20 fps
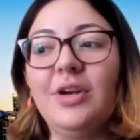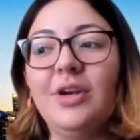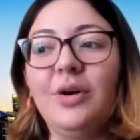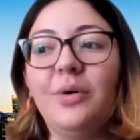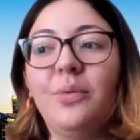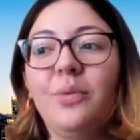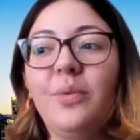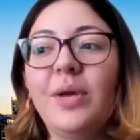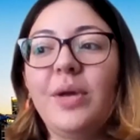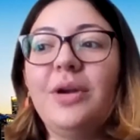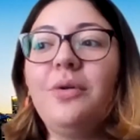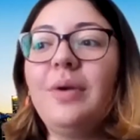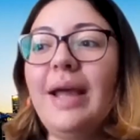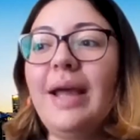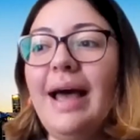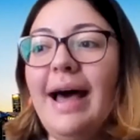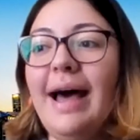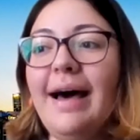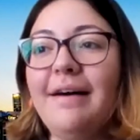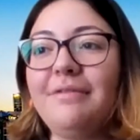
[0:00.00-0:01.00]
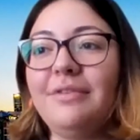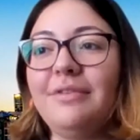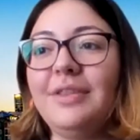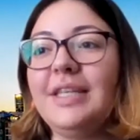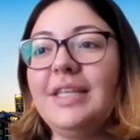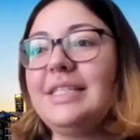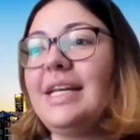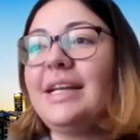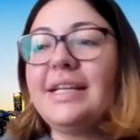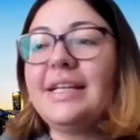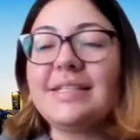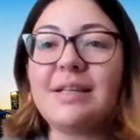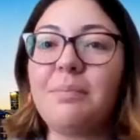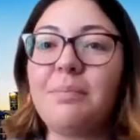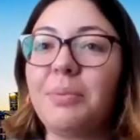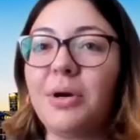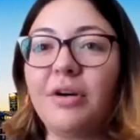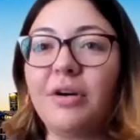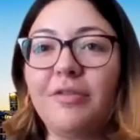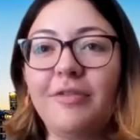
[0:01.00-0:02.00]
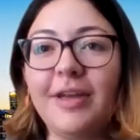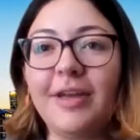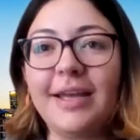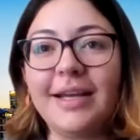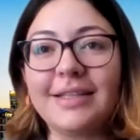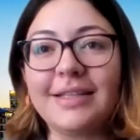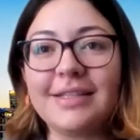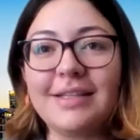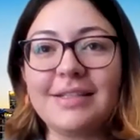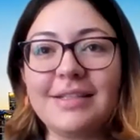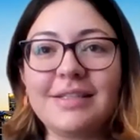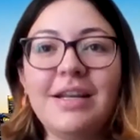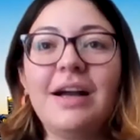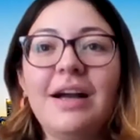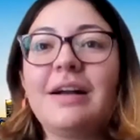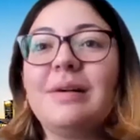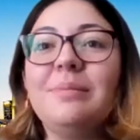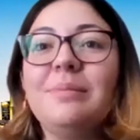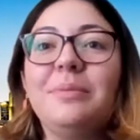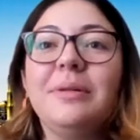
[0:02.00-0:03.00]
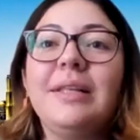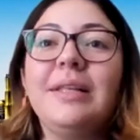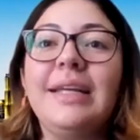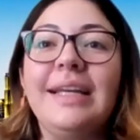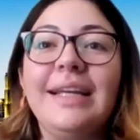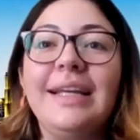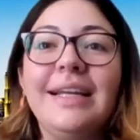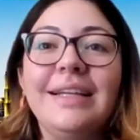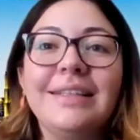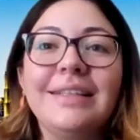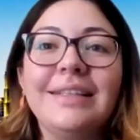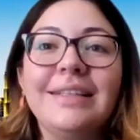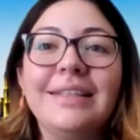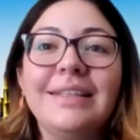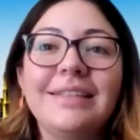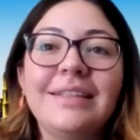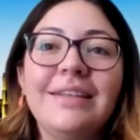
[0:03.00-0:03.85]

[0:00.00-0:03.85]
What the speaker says: we don't have, the data isn't perfect, it's not complete,